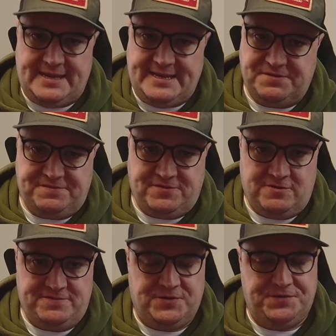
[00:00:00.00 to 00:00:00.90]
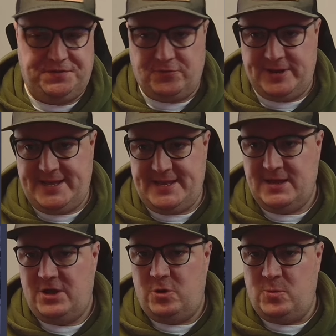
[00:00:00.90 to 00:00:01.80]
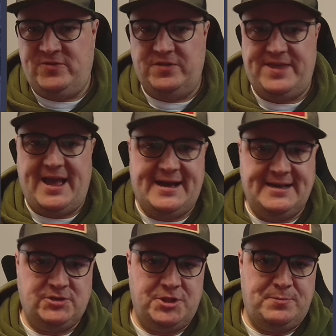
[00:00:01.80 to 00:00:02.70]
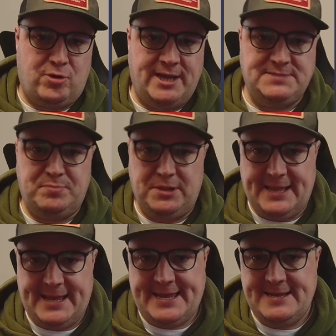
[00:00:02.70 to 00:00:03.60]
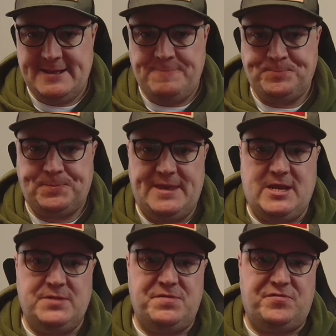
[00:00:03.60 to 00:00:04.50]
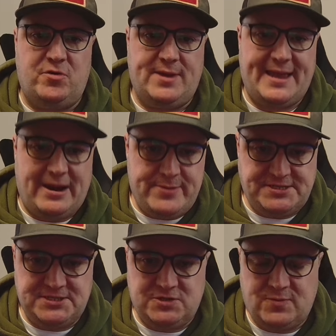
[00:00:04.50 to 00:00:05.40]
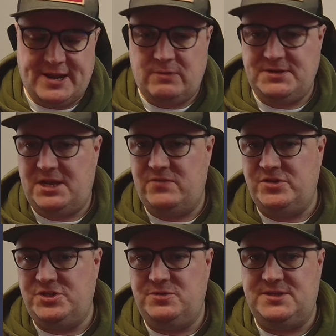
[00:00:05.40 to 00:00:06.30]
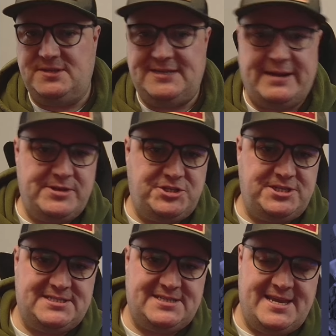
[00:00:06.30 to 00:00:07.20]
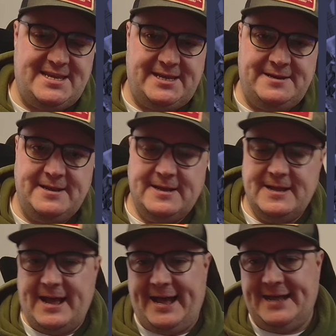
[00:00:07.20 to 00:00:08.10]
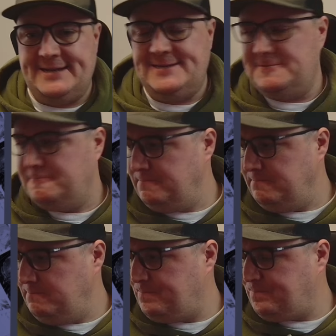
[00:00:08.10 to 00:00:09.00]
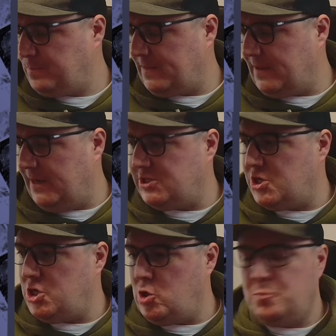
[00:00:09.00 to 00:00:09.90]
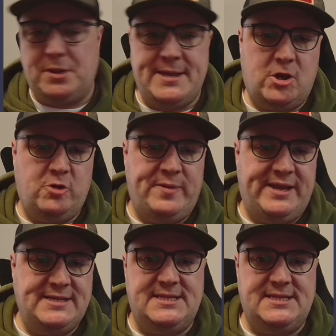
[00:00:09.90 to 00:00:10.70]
He's a 4/4/3. We've got the eyes on the prize play. He can throw characters around. He can reduce the damage he's taking. And as a new player coming